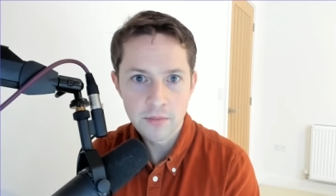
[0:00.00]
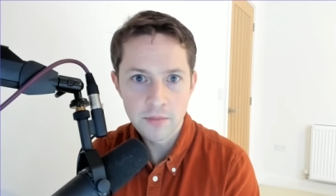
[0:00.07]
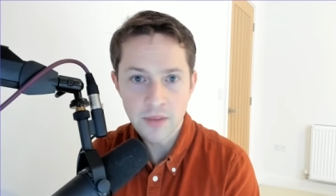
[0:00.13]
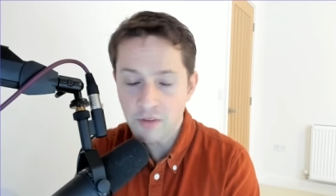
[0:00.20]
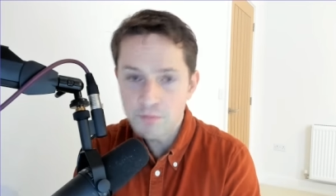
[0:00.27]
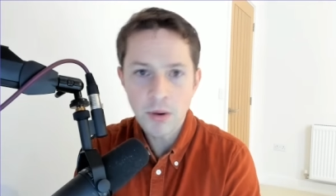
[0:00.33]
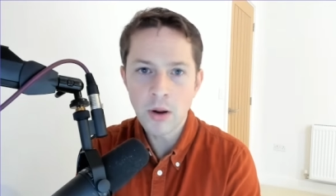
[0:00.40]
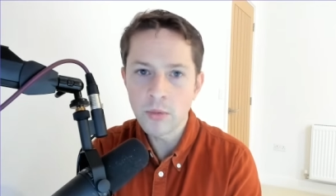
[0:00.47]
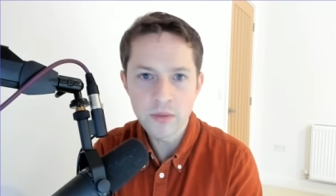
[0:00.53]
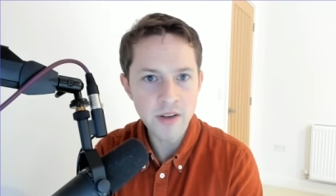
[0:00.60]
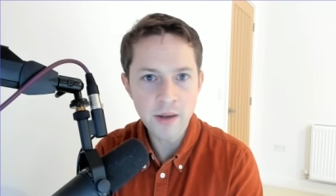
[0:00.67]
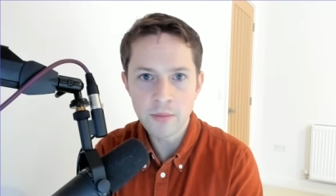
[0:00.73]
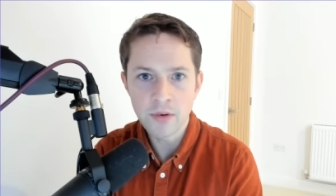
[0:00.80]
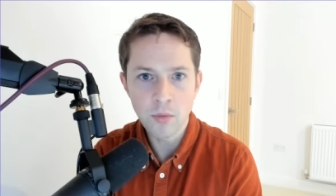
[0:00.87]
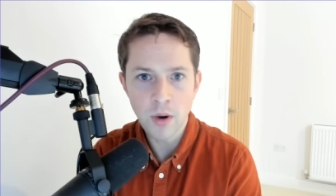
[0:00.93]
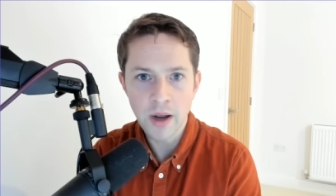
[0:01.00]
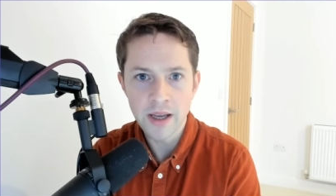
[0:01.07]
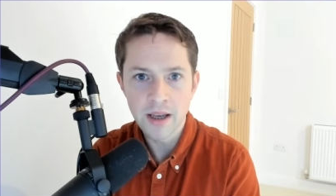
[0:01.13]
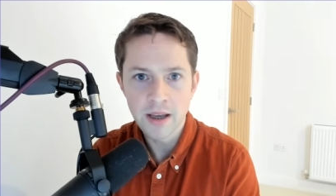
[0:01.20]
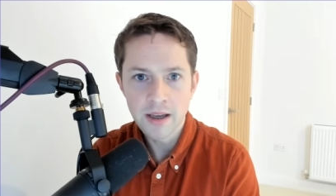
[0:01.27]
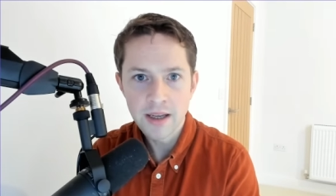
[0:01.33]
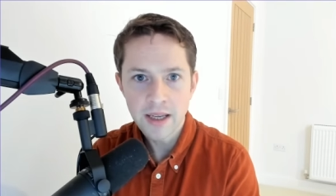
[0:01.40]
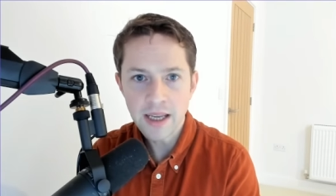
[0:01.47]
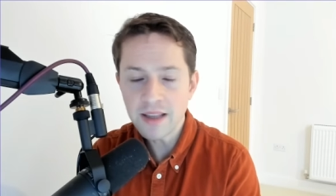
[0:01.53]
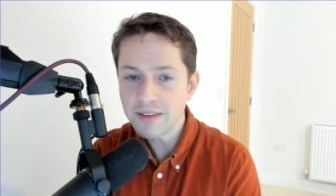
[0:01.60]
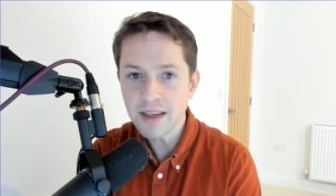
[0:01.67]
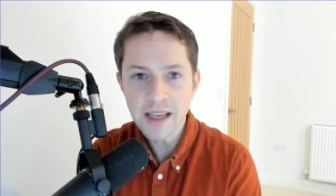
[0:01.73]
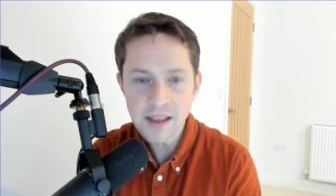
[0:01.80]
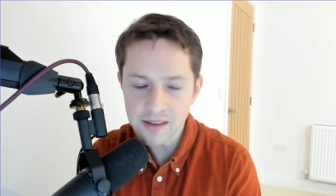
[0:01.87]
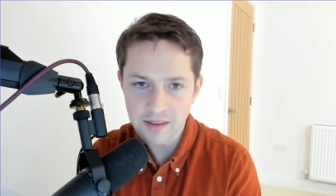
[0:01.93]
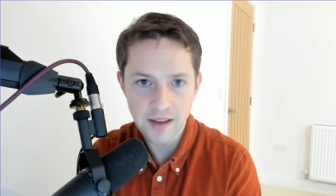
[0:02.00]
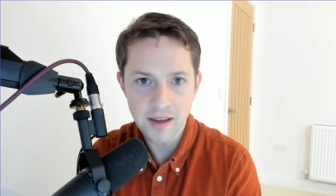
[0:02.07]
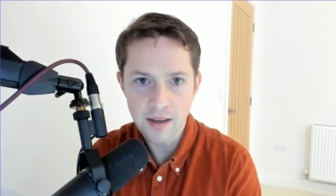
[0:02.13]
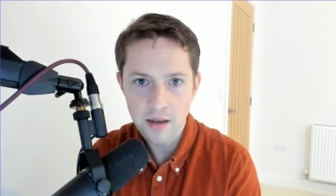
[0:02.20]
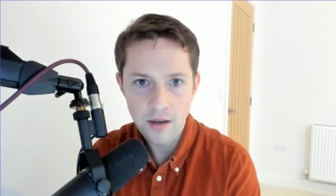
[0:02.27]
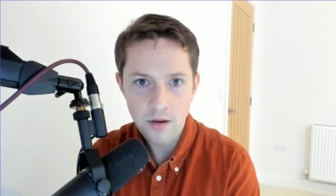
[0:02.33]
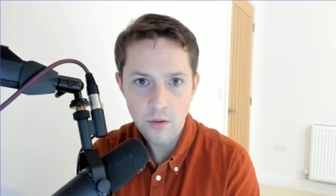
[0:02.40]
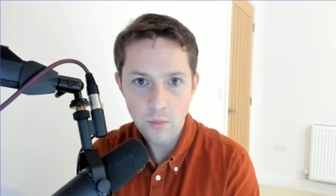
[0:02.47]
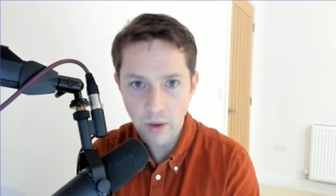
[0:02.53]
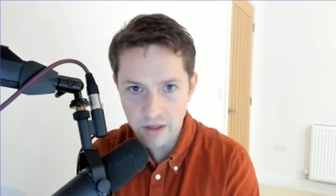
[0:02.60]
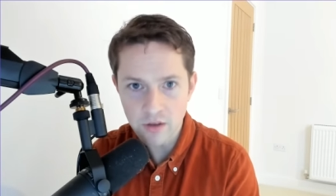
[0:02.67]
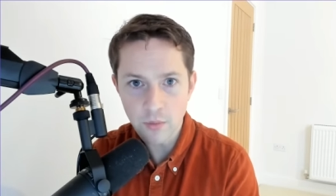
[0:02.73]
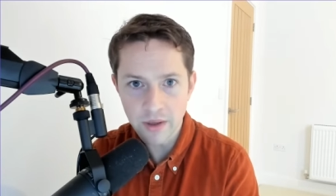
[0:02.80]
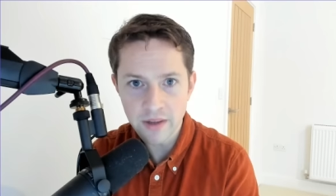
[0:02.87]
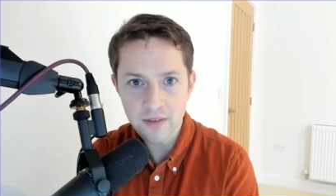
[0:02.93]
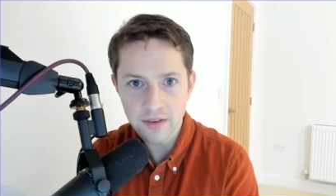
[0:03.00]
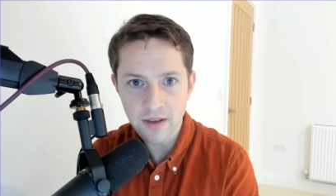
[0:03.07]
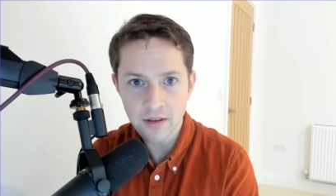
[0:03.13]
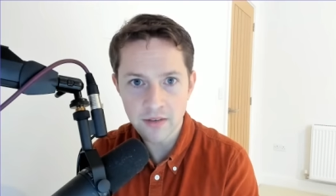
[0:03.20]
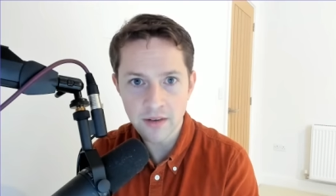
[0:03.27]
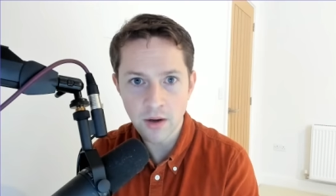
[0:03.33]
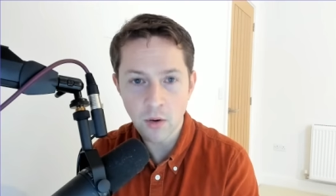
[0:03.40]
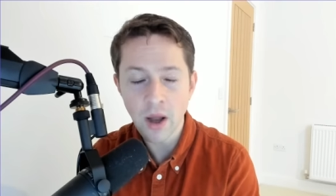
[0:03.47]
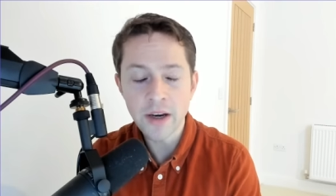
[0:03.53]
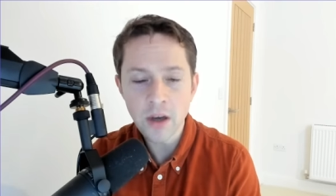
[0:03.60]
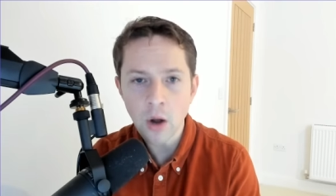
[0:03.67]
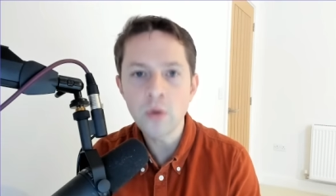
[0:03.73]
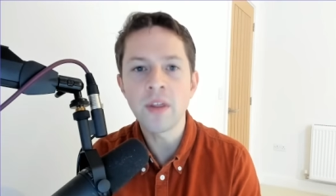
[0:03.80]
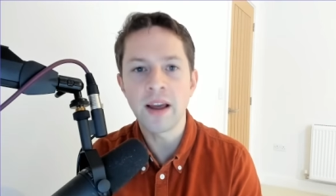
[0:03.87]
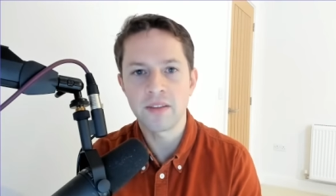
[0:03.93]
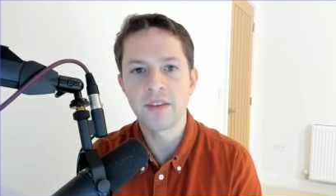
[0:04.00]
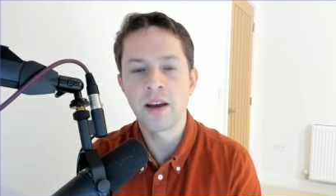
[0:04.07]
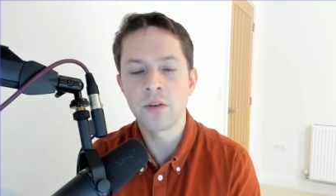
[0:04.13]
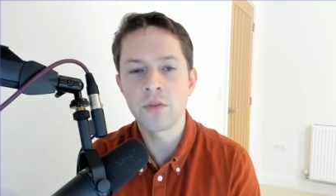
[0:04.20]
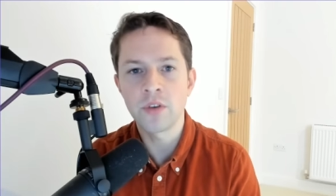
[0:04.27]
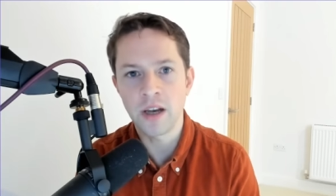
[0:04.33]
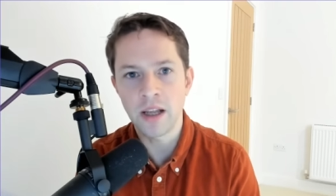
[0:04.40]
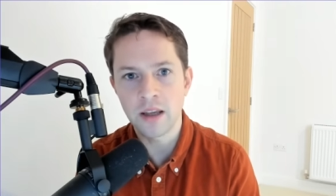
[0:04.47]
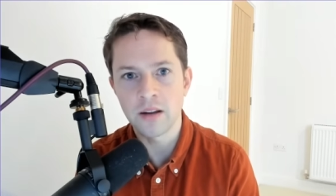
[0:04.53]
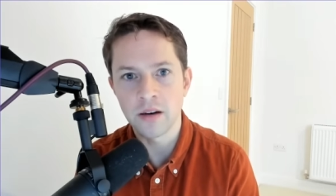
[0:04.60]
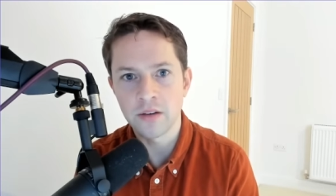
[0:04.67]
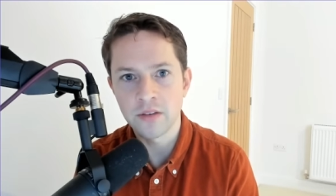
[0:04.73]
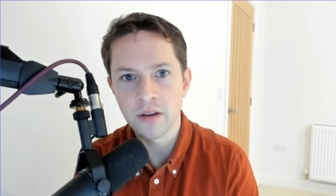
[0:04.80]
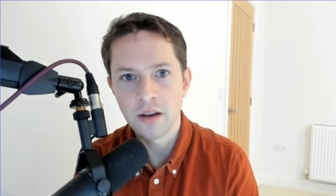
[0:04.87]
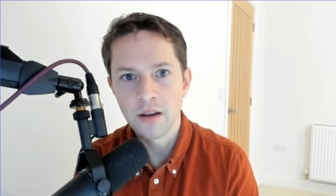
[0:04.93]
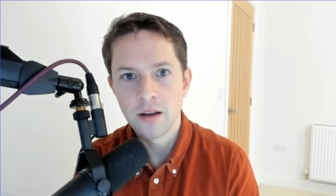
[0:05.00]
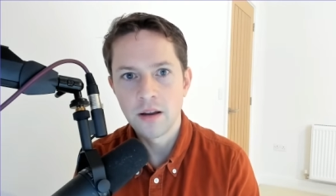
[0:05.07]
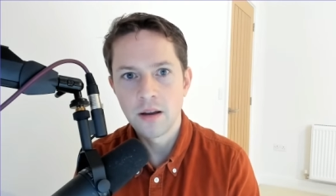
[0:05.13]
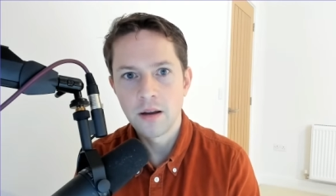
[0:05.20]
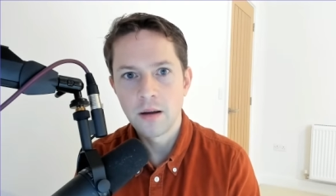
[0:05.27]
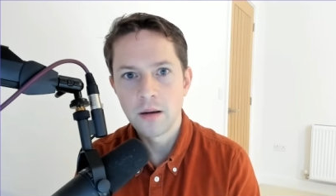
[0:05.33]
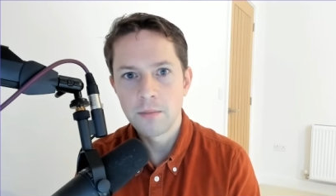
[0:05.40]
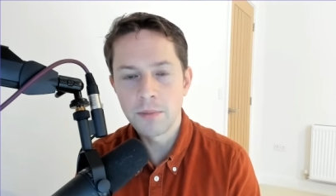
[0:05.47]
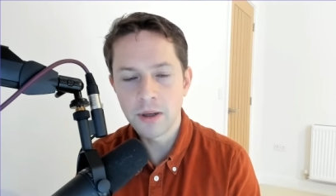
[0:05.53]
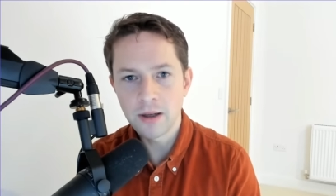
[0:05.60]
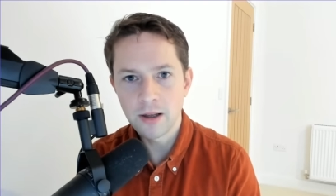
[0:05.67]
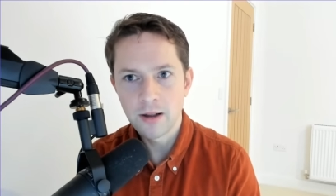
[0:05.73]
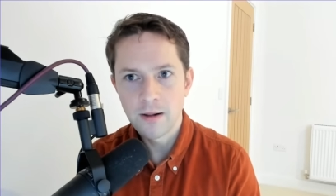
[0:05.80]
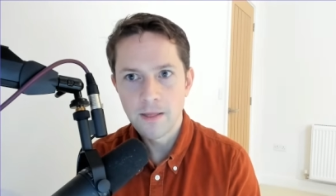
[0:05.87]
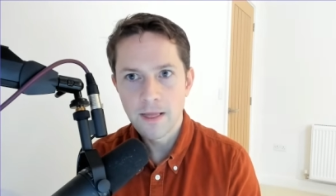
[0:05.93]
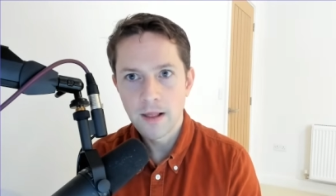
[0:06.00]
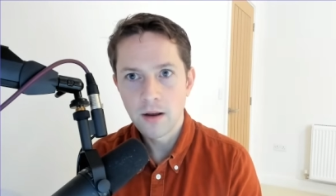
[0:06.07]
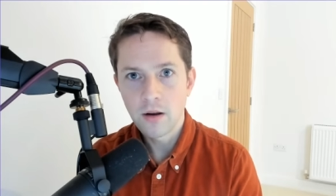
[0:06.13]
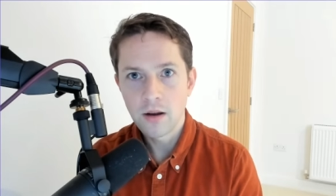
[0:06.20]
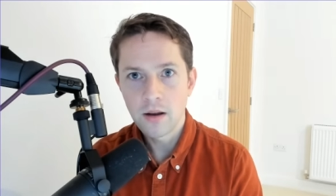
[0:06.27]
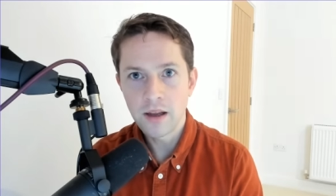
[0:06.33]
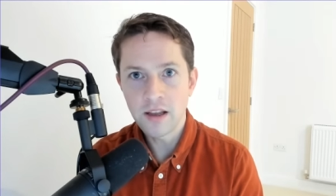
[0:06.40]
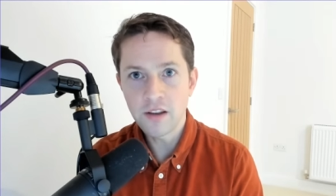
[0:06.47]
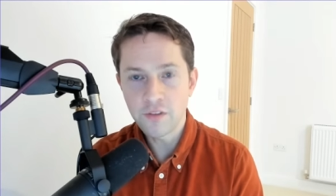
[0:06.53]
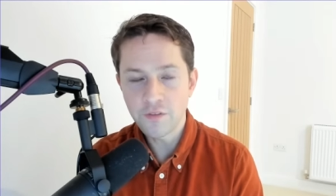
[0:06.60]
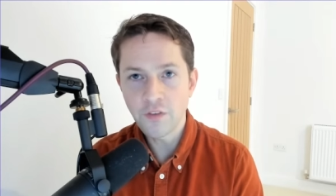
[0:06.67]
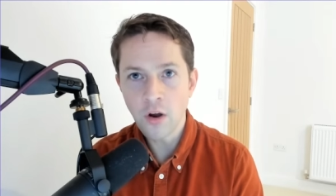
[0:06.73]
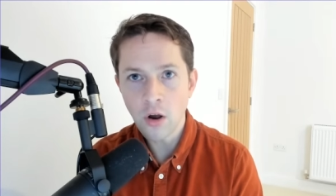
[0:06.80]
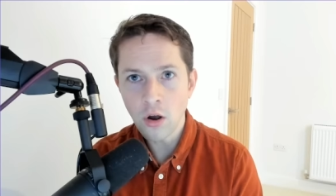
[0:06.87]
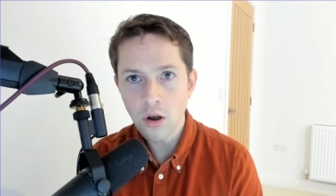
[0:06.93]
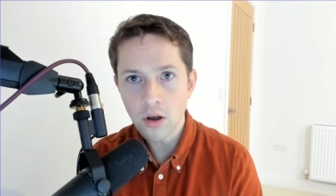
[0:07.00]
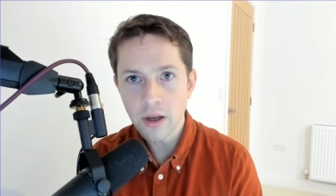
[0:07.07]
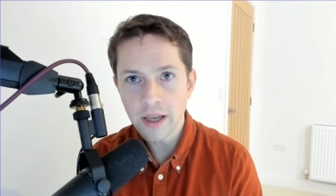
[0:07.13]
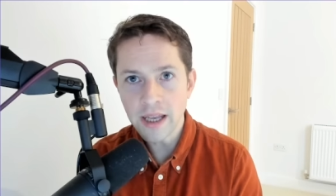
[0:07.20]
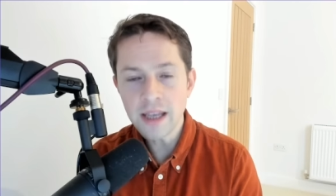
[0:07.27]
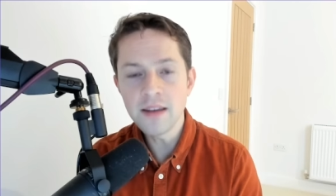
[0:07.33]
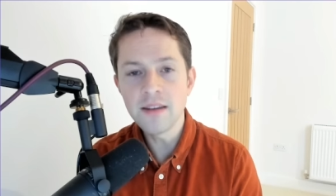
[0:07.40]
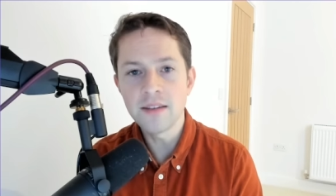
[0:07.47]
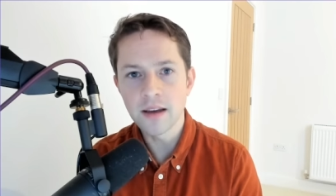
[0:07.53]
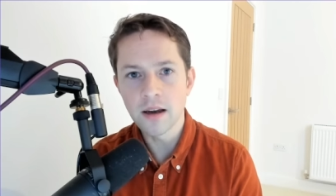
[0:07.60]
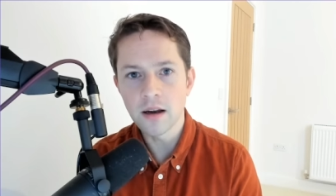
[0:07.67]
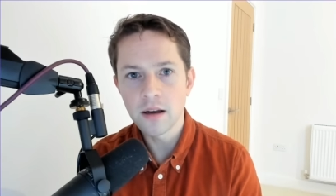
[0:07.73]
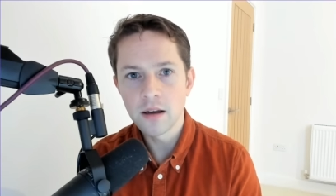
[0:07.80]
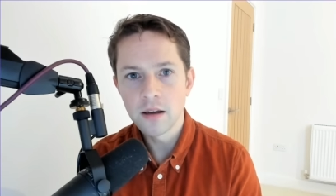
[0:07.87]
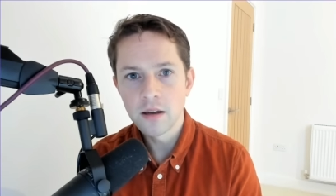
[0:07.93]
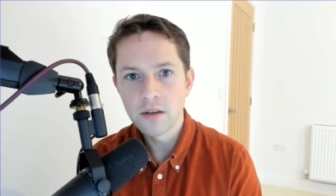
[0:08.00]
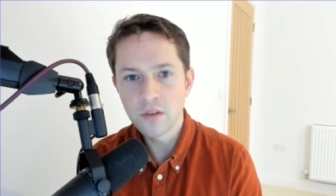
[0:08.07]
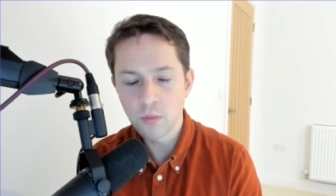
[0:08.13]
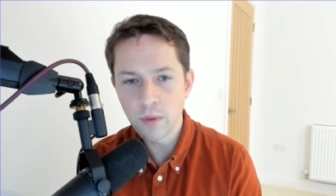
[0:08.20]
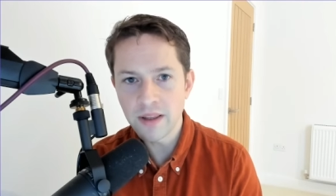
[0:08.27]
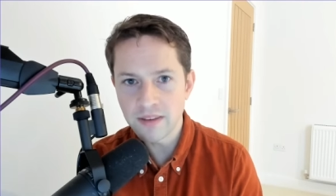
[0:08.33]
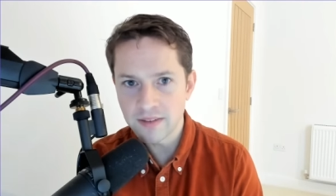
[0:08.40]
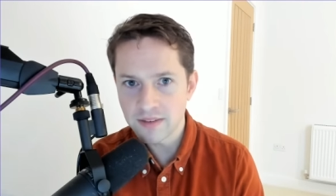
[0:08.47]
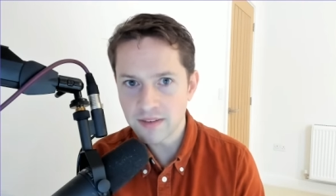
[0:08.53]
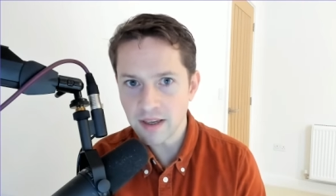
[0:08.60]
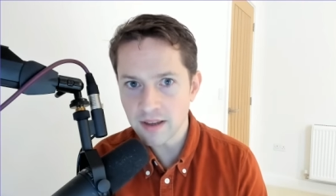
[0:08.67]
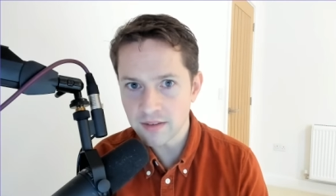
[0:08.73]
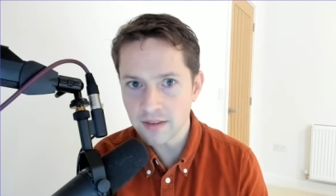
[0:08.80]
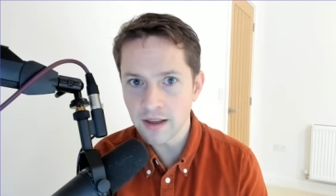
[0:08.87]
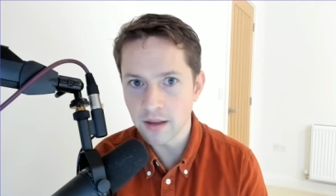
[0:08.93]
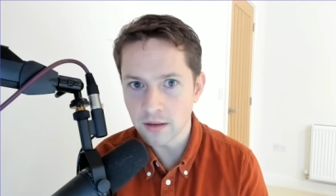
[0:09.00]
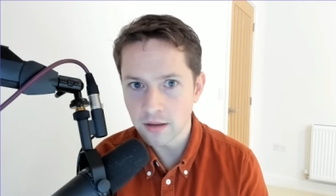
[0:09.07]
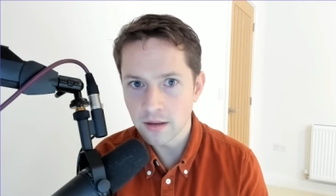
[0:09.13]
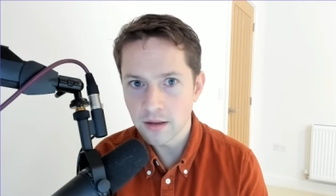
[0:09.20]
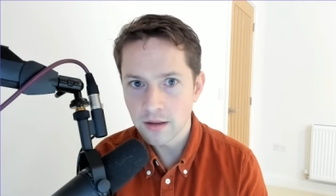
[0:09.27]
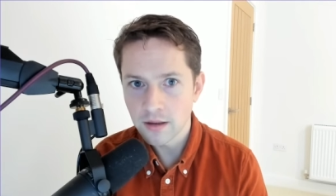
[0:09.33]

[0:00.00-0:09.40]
They've blown teams away. It's easy when you win six nil. I know that sounds ridiculous, but it's far easier to win six nil